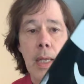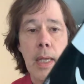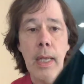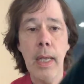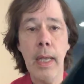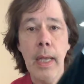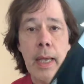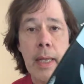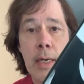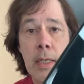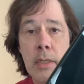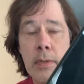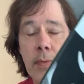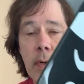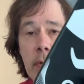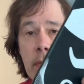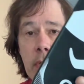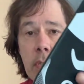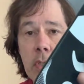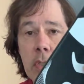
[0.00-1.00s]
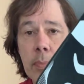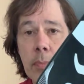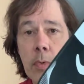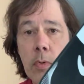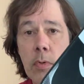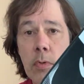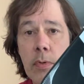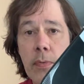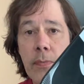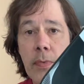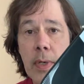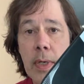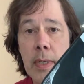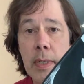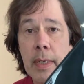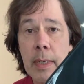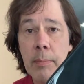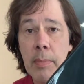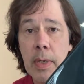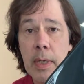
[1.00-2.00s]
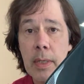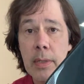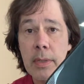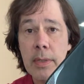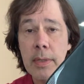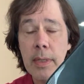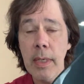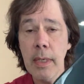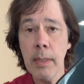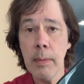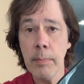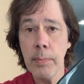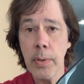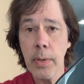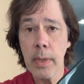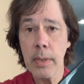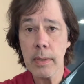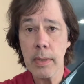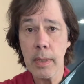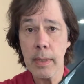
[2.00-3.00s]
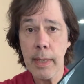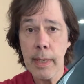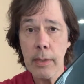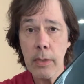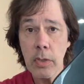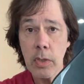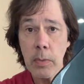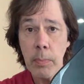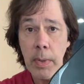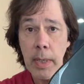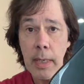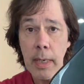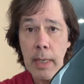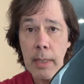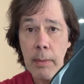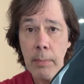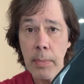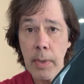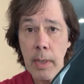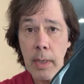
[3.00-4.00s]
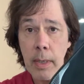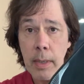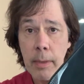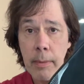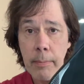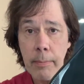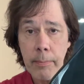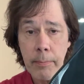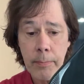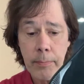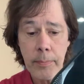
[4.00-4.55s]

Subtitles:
and it's very smooth feeling, but it still imparts a lot of spin on the ball.